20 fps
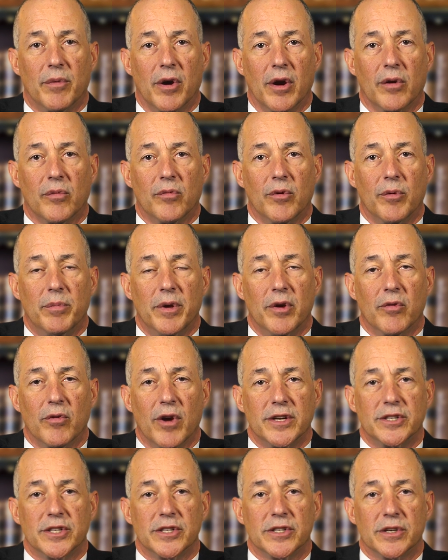mark will be
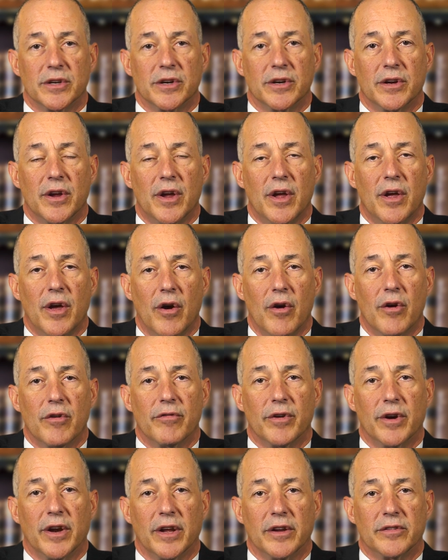registered
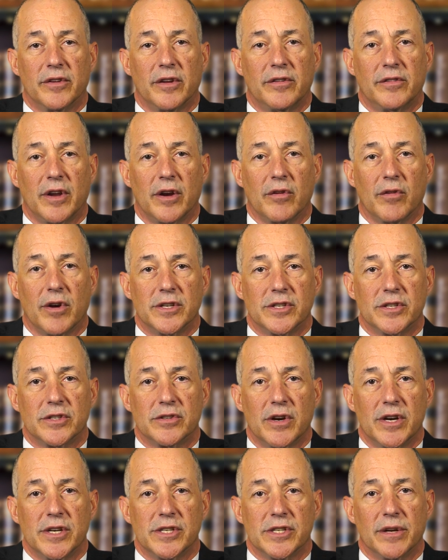over an existing
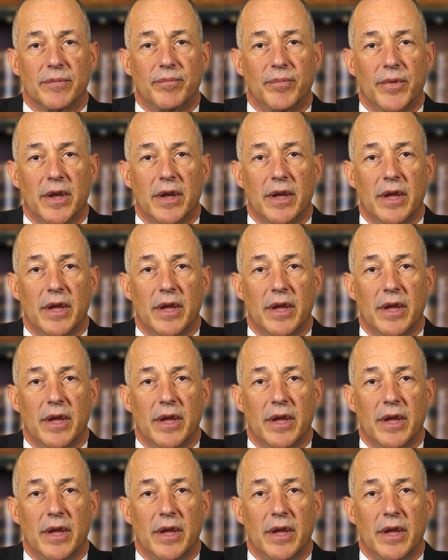registration